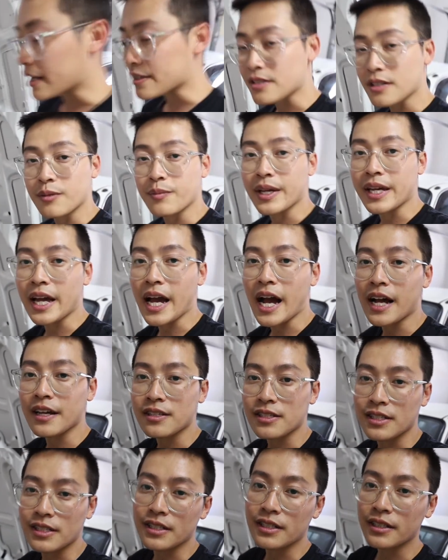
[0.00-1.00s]
guys are gonna be
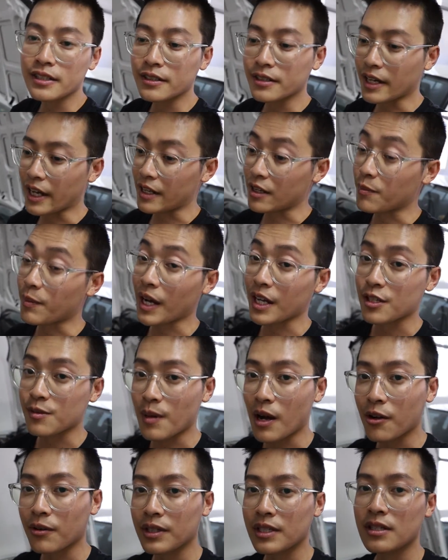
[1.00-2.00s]
asking, can you pass
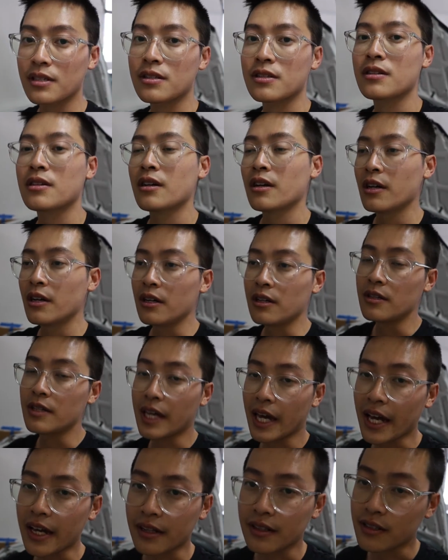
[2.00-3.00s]
smog with this? You
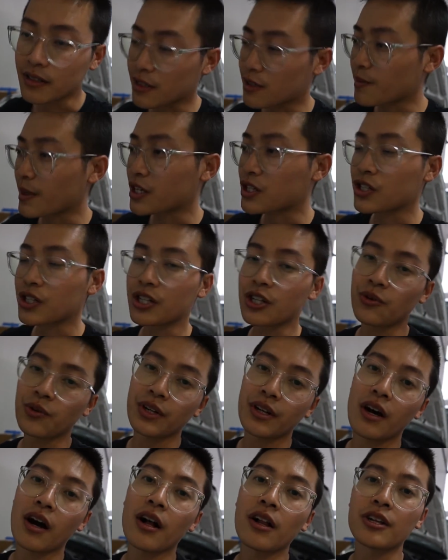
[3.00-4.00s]
can, just make sure you
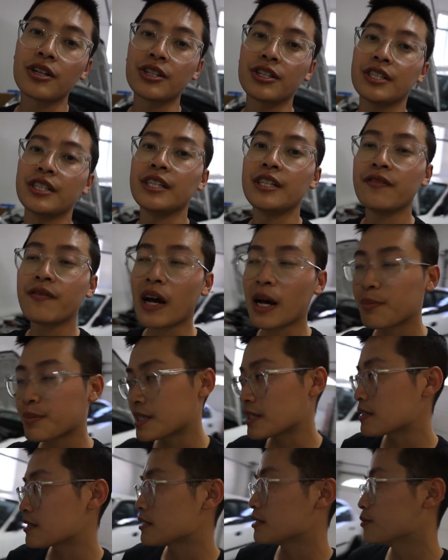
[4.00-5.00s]
run all your evap
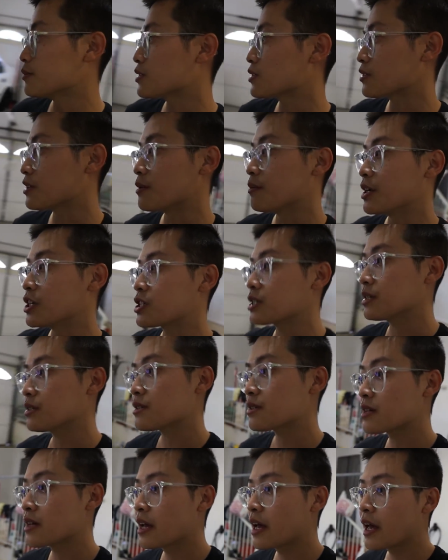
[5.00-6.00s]
systems or your
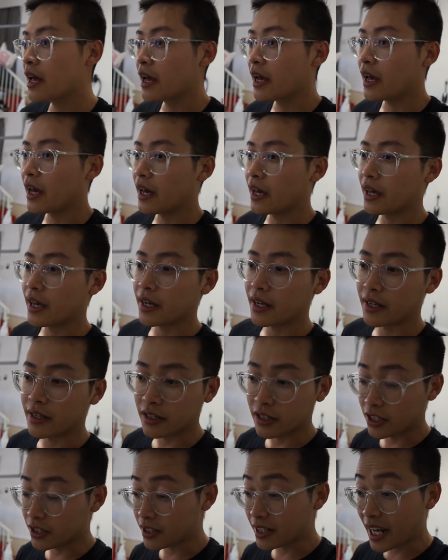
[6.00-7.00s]
missions,
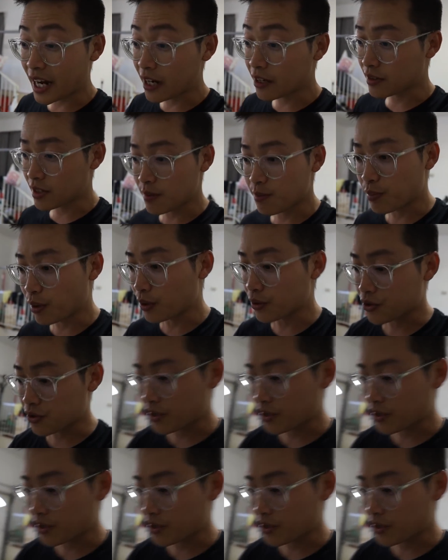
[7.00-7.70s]
and literally everything bolts